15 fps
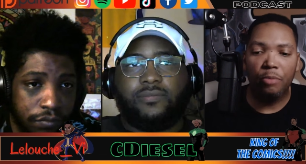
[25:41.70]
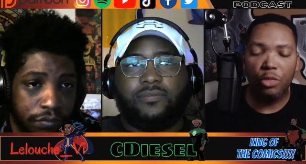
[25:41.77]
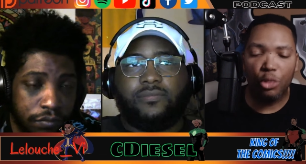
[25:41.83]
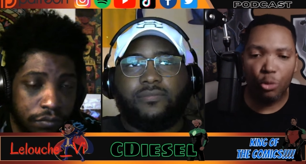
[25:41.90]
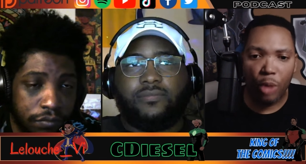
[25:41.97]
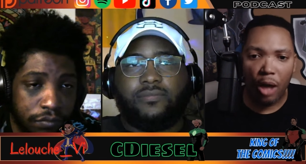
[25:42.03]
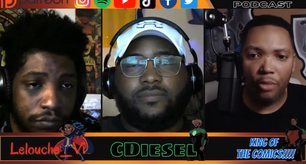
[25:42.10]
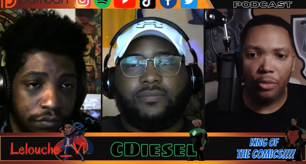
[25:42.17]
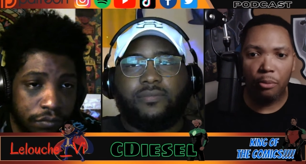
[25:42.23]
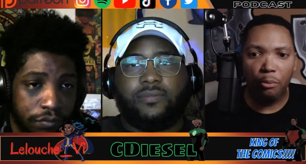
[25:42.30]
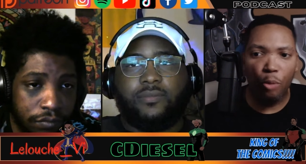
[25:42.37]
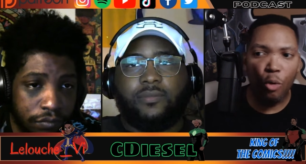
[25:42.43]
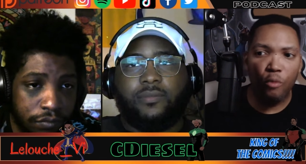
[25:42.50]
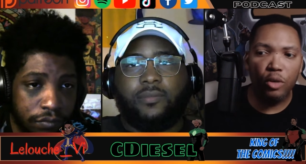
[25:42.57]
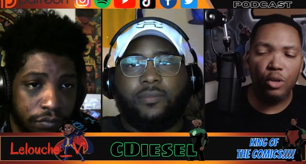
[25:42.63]
Speaker 1: throughout the
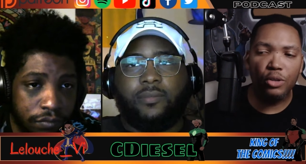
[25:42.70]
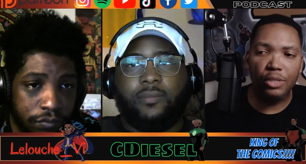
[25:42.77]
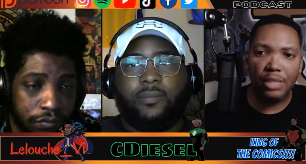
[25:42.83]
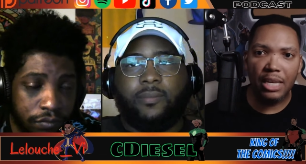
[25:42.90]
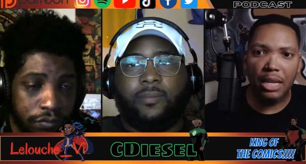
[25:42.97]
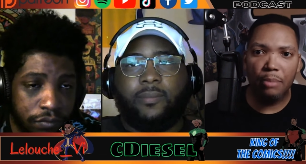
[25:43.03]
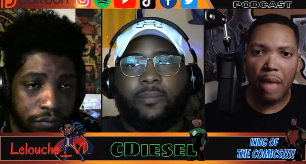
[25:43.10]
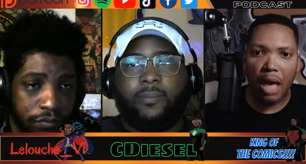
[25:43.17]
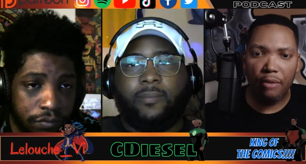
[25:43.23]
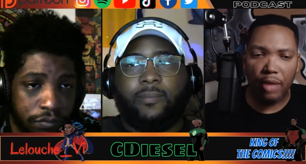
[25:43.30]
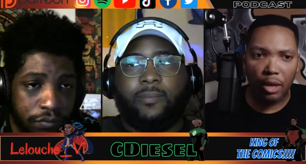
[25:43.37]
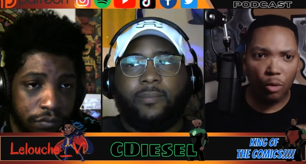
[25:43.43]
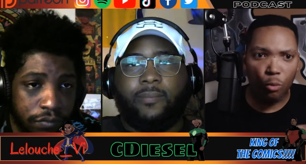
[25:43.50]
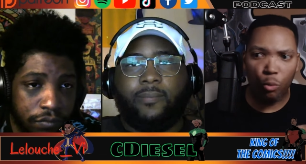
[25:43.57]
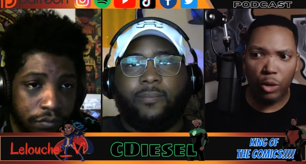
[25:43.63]
movie, you're seeing him have
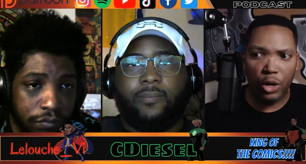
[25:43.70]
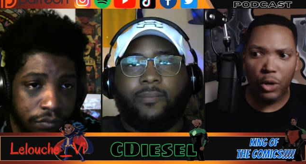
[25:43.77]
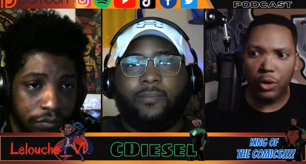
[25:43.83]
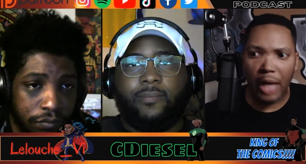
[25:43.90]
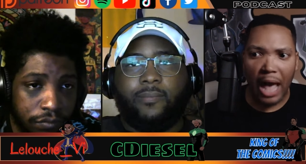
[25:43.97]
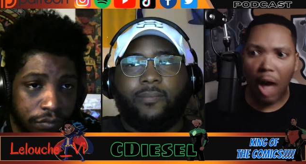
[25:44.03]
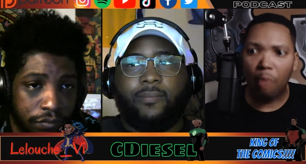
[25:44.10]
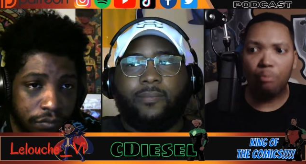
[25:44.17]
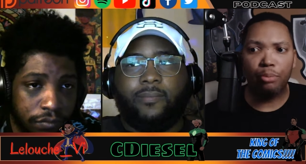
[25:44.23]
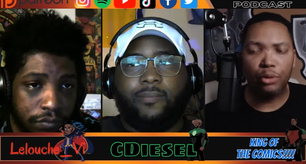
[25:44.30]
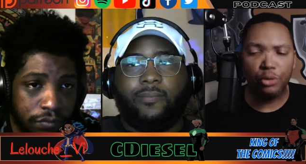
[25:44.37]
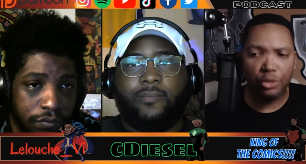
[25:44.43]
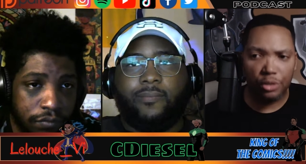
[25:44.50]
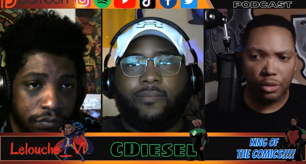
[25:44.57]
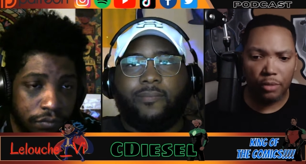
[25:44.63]
like weird
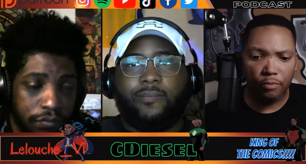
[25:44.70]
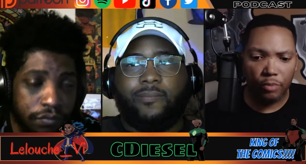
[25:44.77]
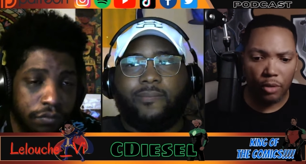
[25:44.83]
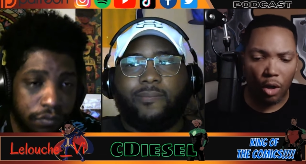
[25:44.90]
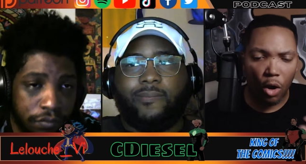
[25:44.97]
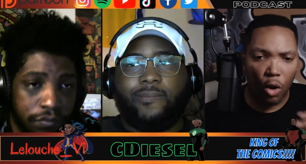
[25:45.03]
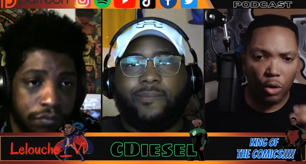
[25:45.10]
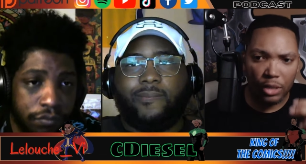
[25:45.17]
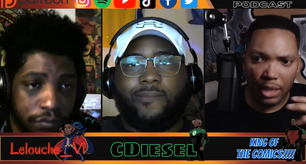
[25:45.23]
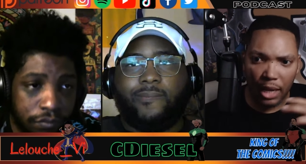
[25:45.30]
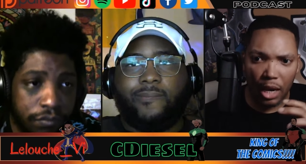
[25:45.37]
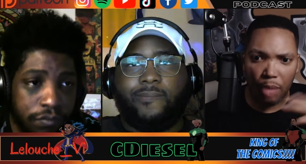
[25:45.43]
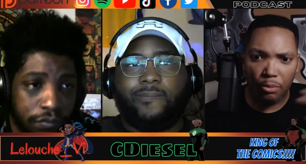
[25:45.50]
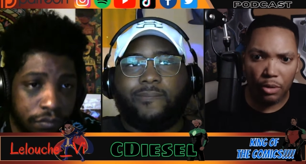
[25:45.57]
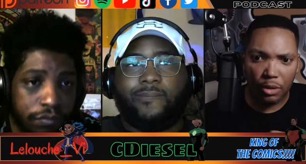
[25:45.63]
outbursts on
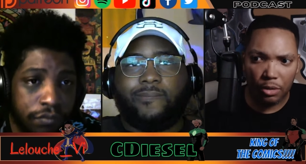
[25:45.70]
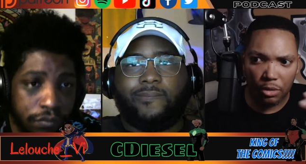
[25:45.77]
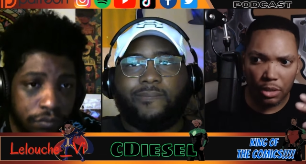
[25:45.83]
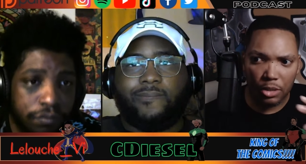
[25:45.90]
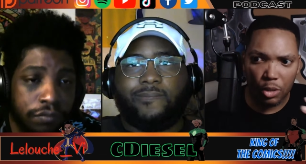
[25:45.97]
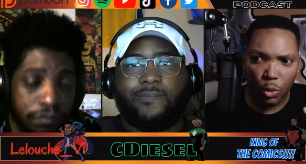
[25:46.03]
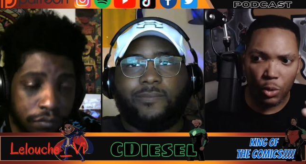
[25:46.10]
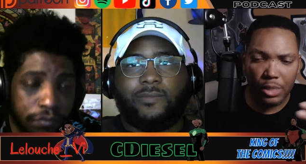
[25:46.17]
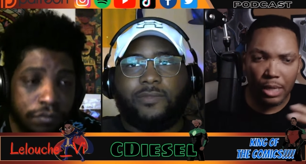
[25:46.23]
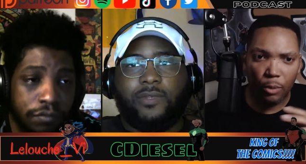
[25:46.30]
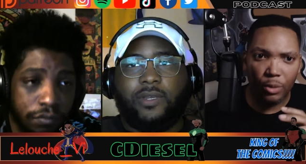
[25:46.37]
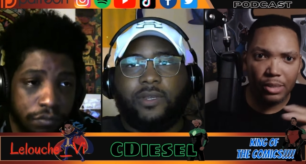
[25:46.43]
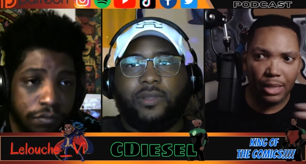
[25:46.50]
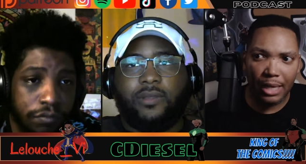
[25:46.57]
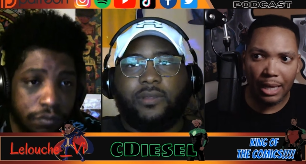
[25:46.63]
camera. So it
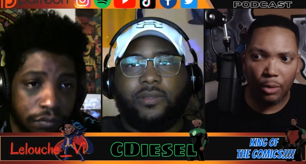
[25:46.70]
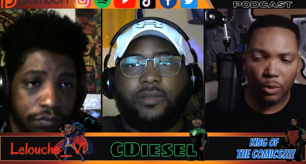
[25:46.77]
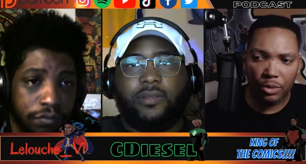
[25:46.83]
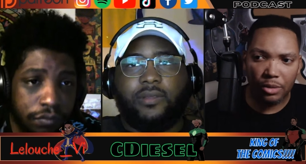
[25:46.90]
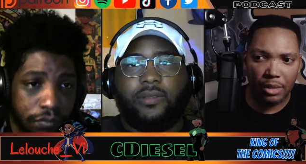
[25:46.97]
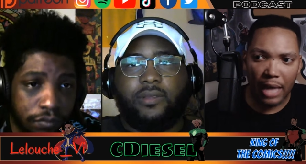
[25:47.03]
wasn't like it was